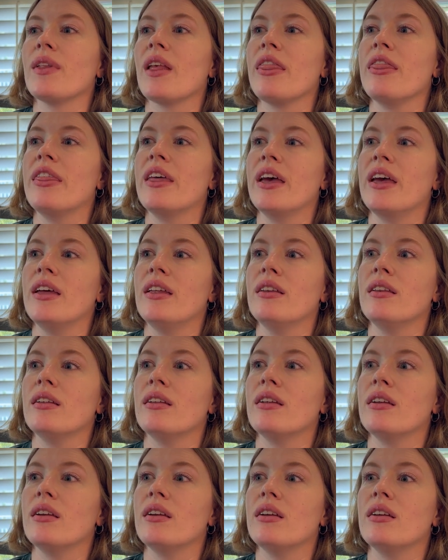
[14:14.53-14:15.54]

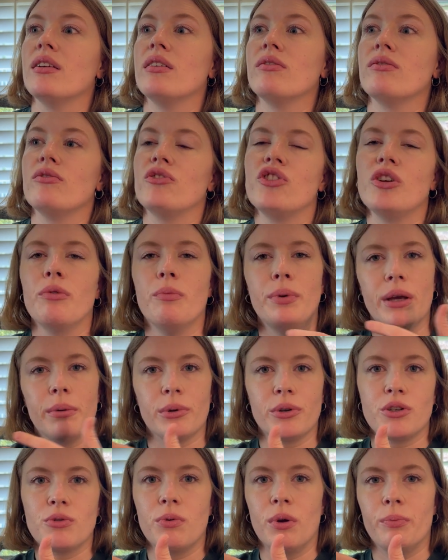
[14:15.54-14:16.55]
then she would be
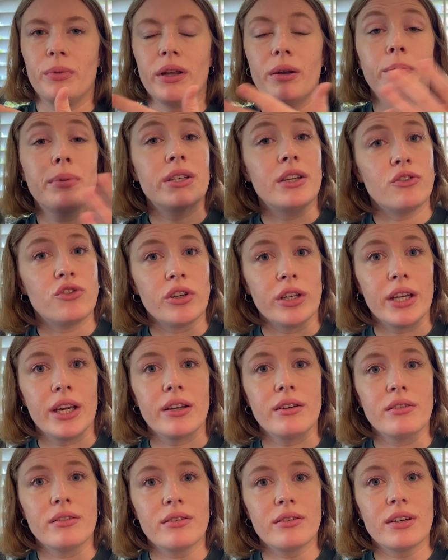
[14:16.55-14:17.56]
able to swoop in and potentially
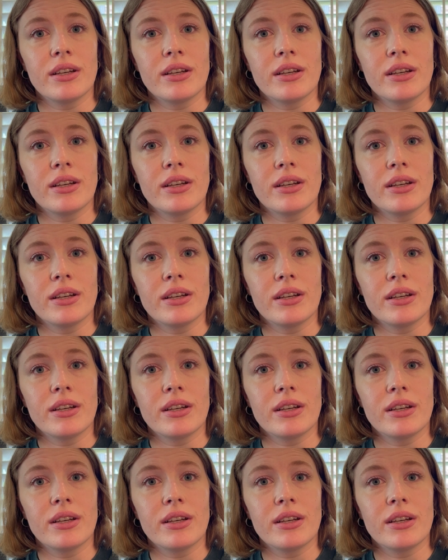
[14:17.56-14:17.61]
get